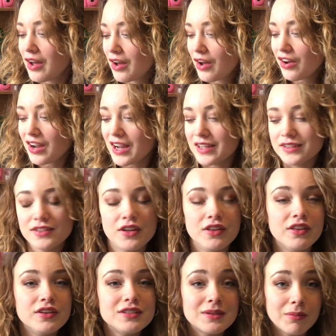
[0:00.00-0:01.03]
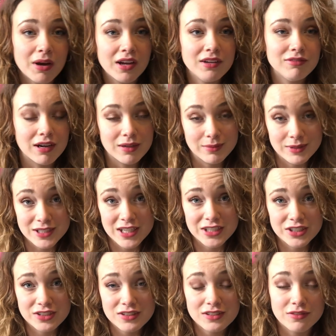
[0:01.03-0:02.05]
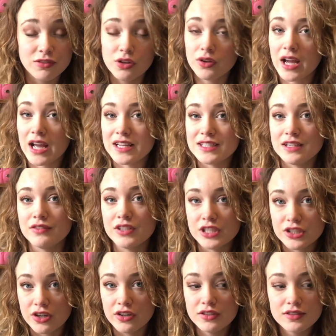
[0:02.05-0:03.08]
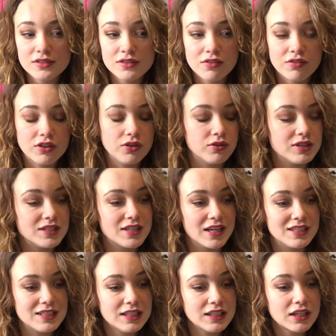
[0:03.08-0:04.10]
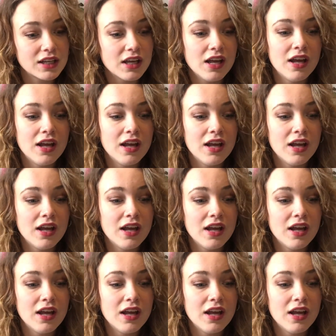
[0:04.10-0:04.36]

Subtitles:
Okay, so those are my recommendations of UK TV shows for your aesthetic.